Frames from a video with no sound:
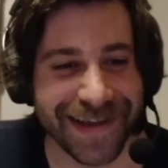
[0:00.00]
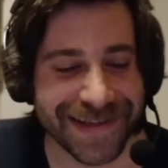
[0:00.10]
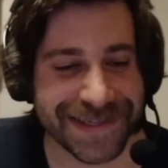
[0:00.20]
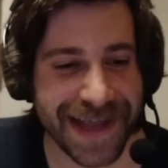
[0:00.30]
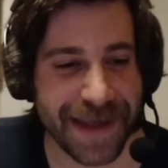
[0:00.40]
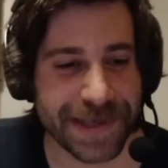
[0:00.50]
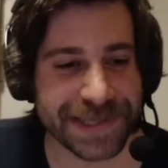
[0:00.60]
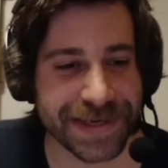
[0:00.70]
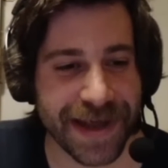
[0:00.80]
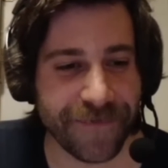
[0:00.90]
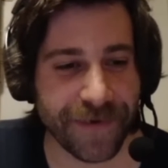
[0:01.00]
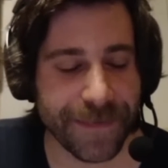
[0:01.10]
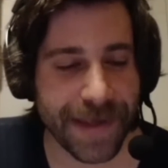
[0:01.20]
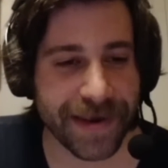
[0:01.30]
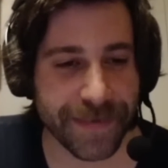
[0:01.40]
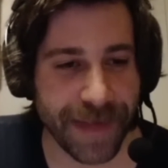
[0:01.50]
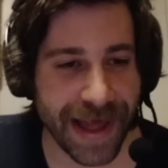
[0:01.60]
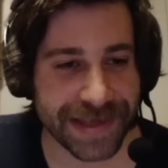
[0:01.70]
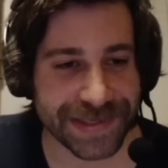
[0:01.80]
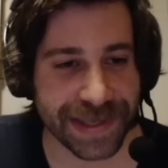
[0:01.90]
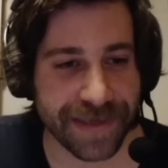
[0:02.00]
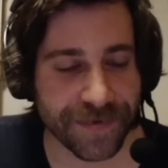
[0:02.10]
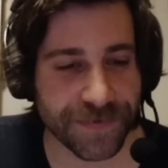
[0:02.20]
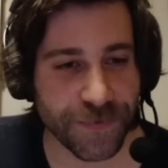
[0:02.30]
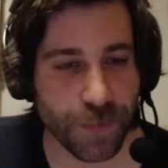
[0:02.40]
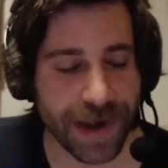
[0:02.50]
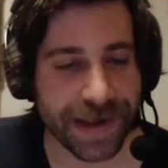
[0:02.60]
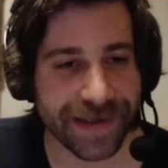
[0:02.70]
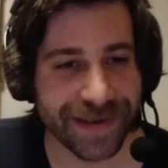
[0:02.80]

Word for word: Sam has never made it past level 20.